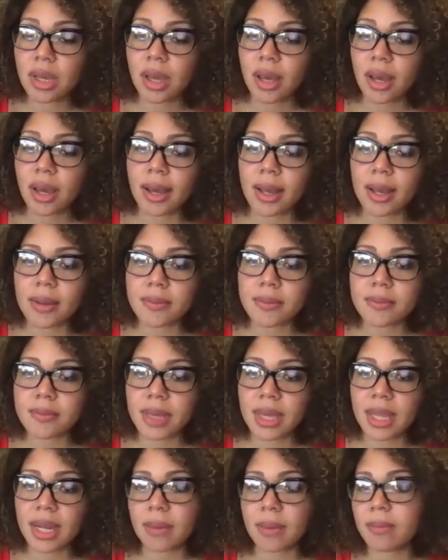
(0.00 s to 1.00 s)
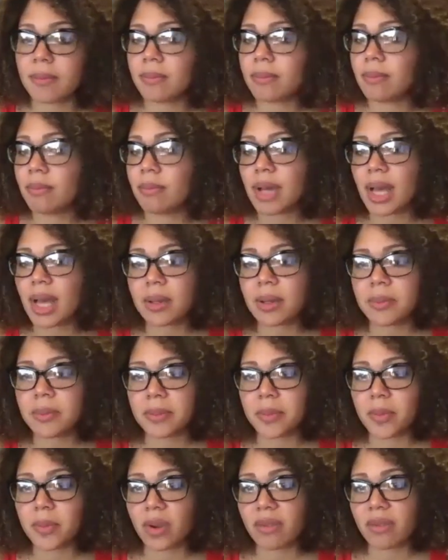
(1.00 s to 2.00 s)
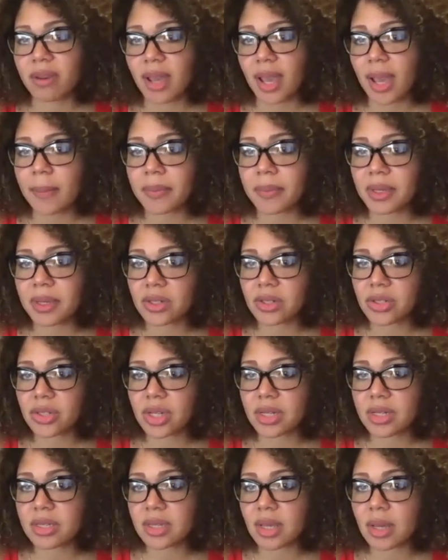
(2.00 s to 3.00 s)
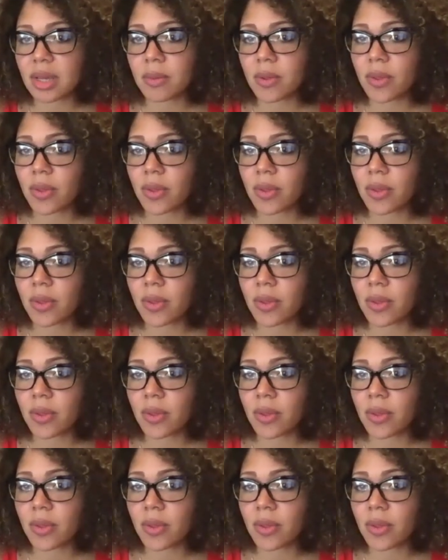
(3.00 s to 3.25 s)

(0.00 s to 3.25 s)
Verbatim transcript: Um, and I'm I would be more than happy to share some,